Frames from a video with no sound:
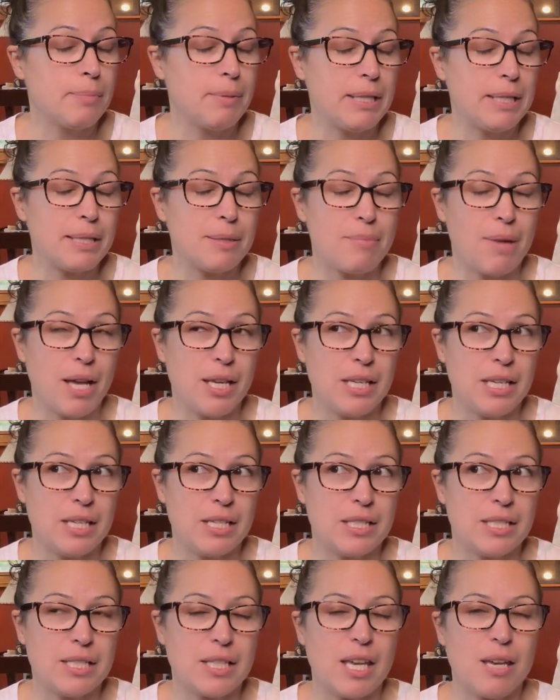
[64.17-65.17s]
because my
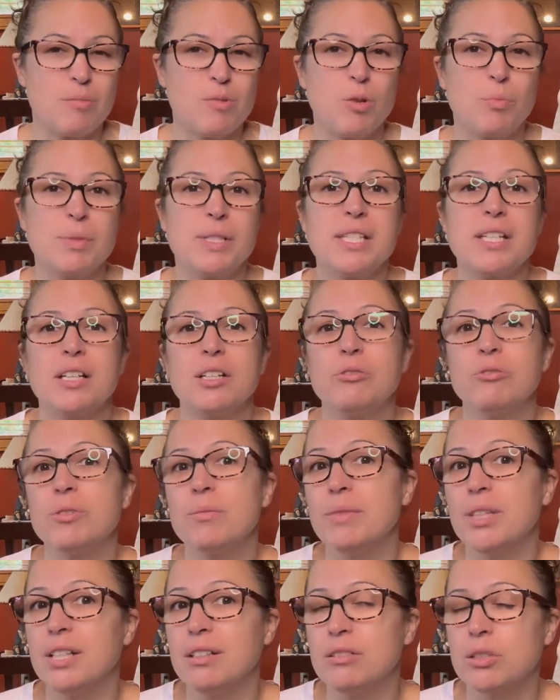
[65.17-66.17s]
kids came home sick
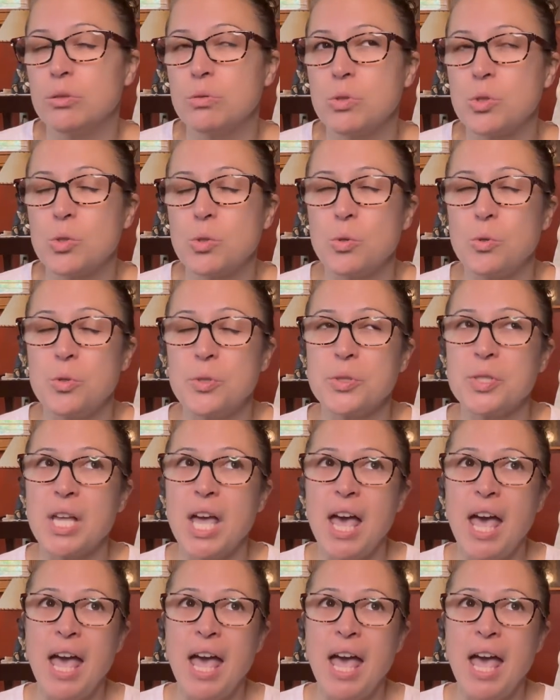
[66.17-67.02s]
from their own schools.